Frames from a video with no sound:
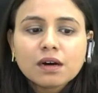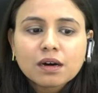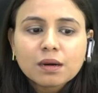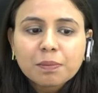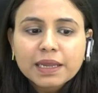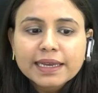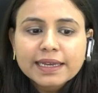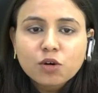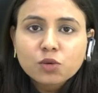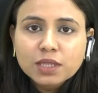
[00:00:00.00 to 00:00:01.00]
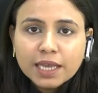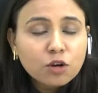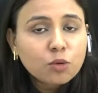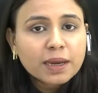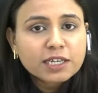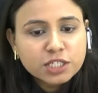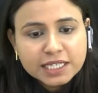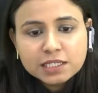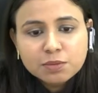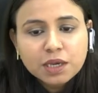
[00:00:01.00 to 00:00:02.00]
play Othello by
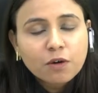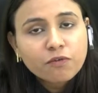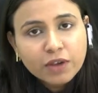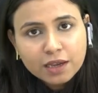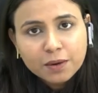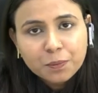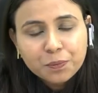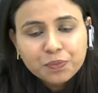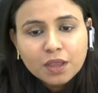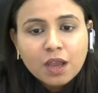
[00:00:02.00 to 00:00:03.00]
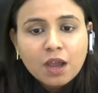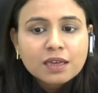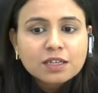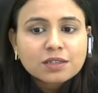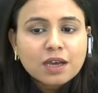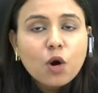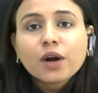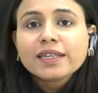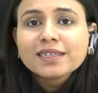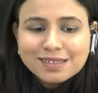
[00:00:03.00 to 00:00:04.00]
Shakespeare, where the
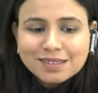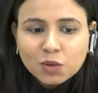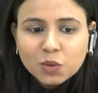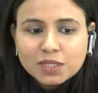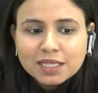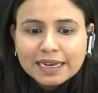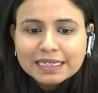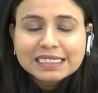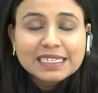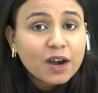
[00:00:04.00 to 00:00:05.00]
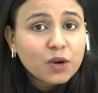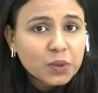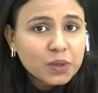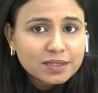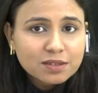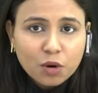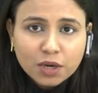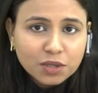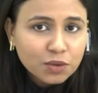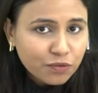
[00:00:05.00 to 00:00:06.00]
audience knows that Iago is not
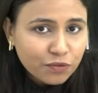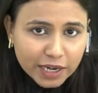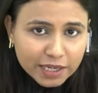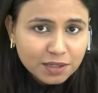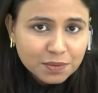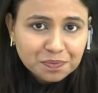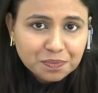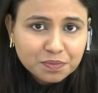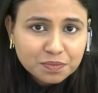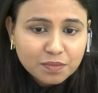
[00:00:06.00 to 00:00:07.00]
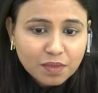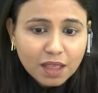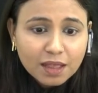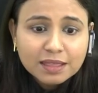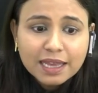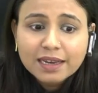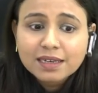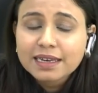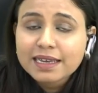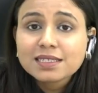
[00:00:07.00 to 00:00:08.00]
a good friend,
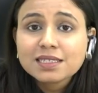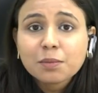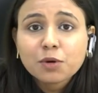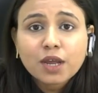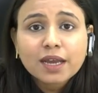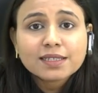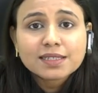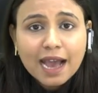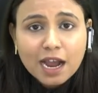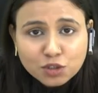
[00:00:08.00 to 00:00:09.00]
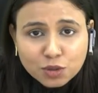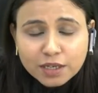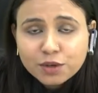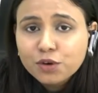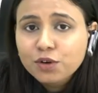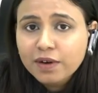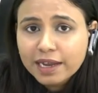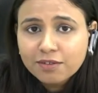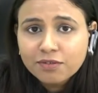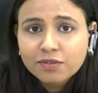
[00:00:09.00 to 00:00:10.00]
that Desdemona is actually a good
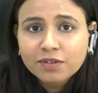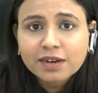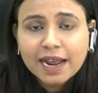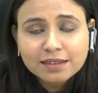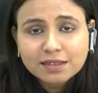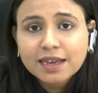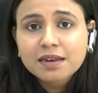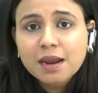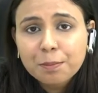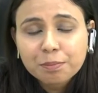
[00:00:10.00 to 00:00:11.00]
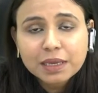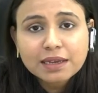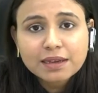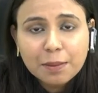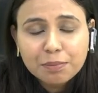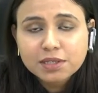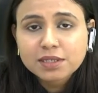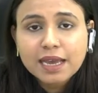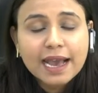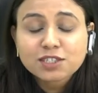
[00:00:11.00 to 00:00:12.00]
wife rather than being
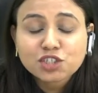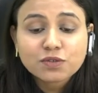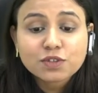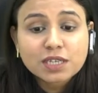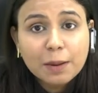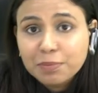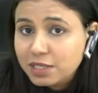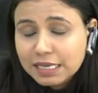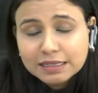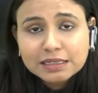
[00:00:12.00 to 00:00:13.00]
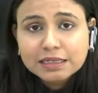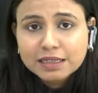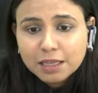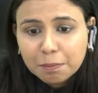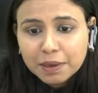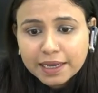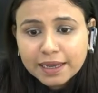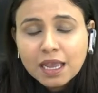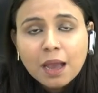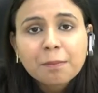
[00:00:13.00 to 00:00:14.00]
represented as she was represented in the play,
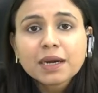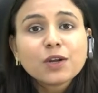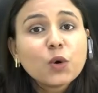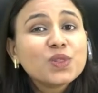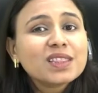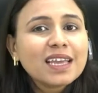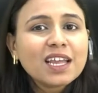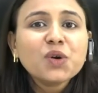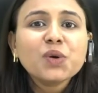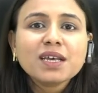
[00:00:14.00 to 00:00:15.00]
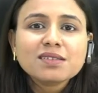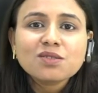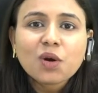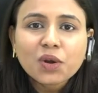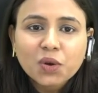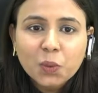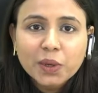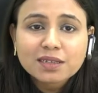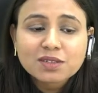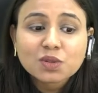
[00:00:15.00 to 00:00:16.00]
but Othello does not know
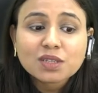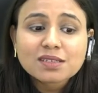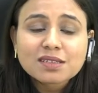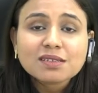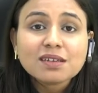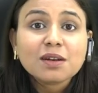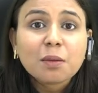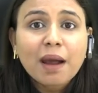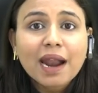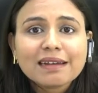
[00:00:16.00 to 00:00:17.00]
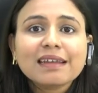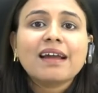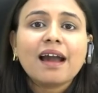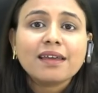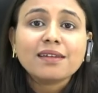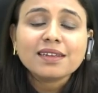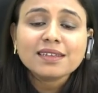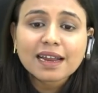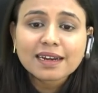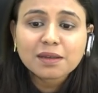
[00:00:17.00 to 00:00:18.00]
it. So this is the dramatic irony
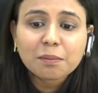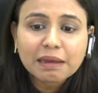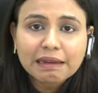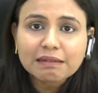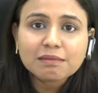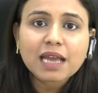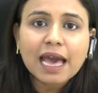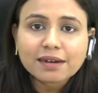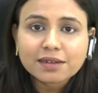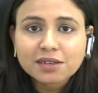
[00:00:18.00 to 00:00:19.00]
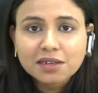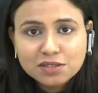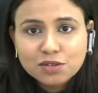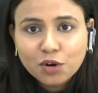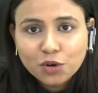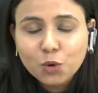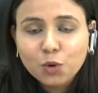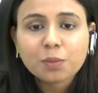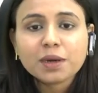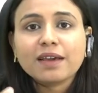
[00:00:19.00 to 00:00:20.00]
that the main character does not know,
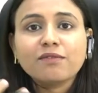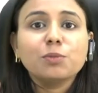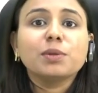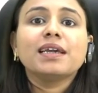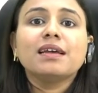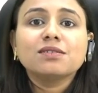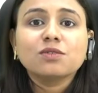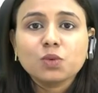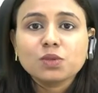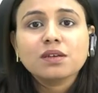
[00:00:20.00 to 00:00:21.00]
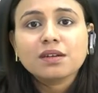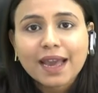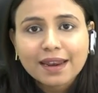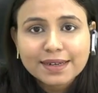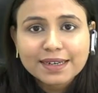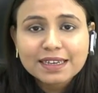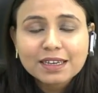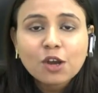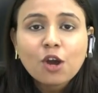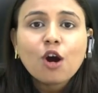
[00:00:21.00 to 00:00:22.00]
but everybody else knows the reality
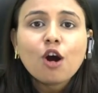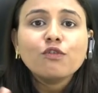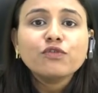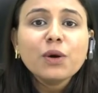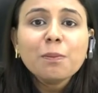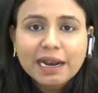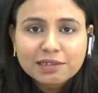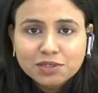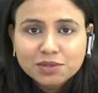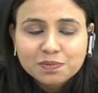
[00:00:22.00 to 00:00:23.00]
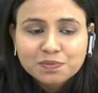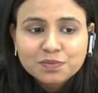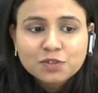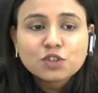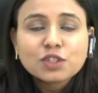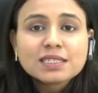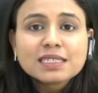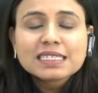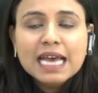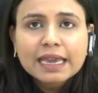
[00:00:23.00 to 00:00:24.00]
of the matter. So this
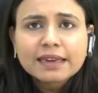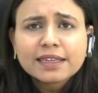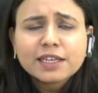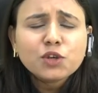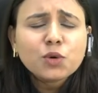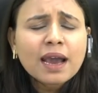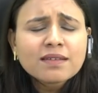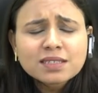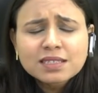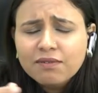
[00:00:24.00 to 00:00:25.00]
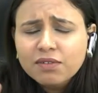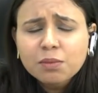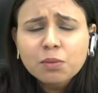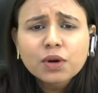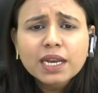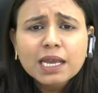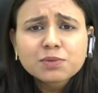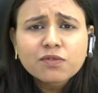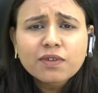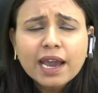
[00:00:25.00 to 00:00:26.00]
is irony. You have several more types
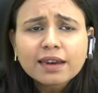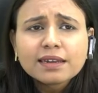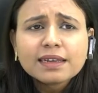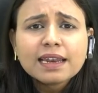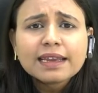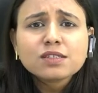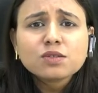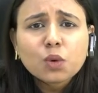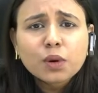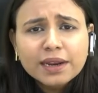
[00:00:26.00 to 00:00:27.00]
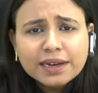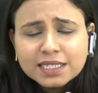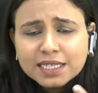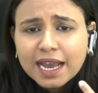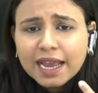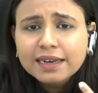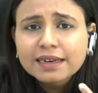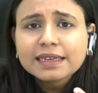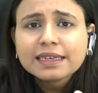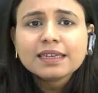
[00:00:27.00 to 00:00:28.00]
of irony like Socratic
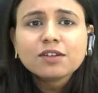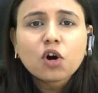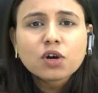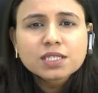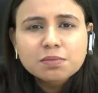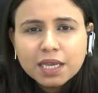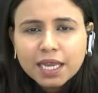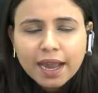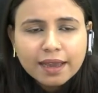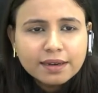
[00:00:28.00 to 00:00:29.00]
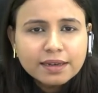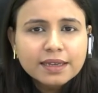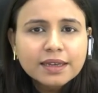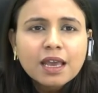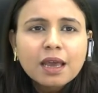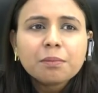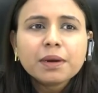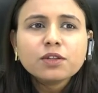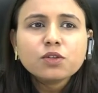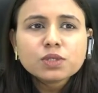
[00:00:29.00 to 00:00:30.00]
irony, cosmic irony,
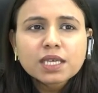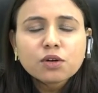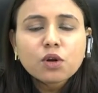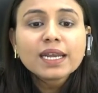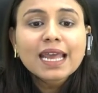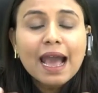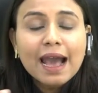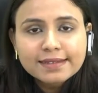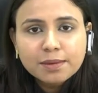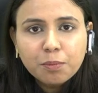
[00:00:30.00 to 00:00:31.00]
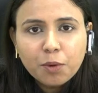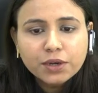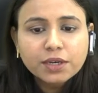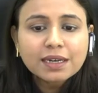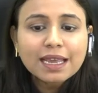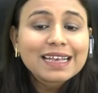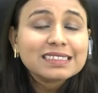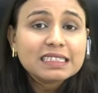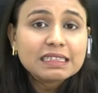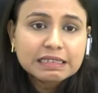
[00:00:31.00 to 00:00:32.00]
but those are not as important as
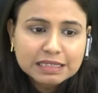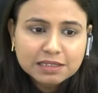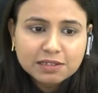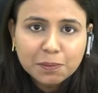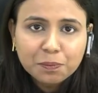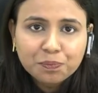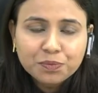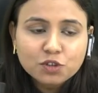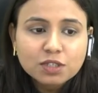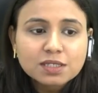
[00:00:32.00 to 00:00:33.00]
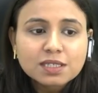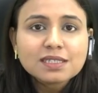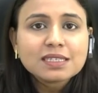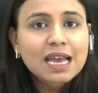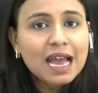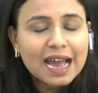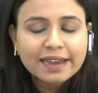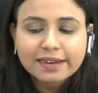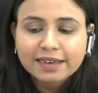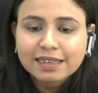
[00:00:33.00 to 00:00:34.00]
these three. So this is
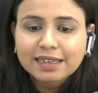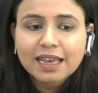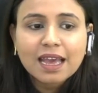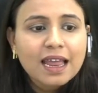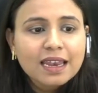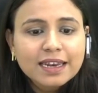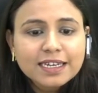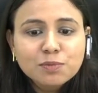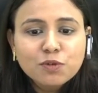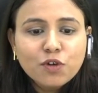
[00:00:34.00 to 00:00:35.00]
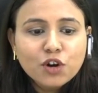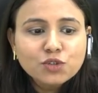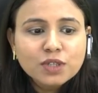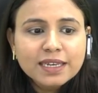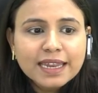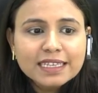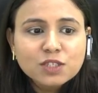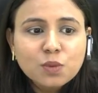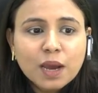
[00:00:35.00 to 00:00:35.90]
irony. Let's move on to the next one.